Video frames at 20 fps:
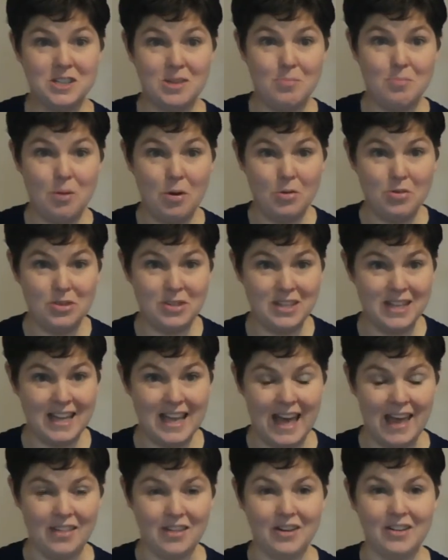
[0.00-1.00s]
both
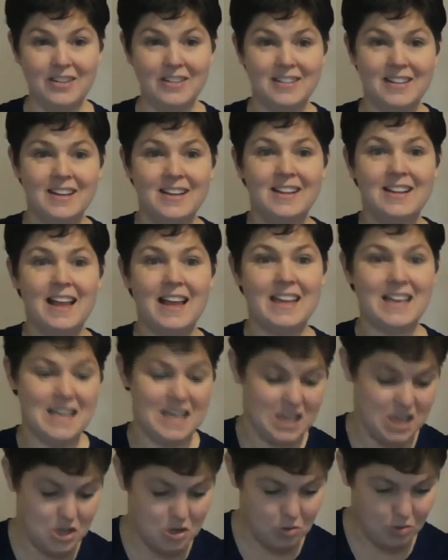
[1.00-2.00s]
together, like
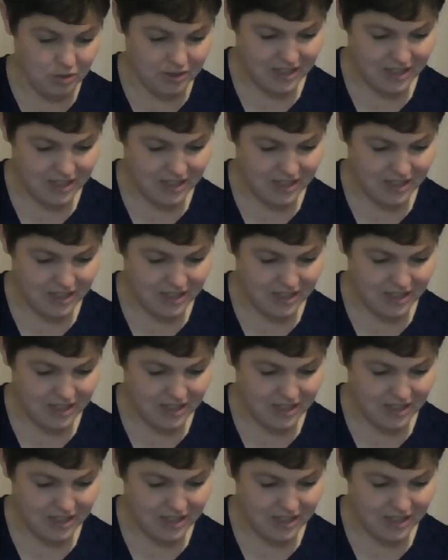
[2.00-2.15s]
equally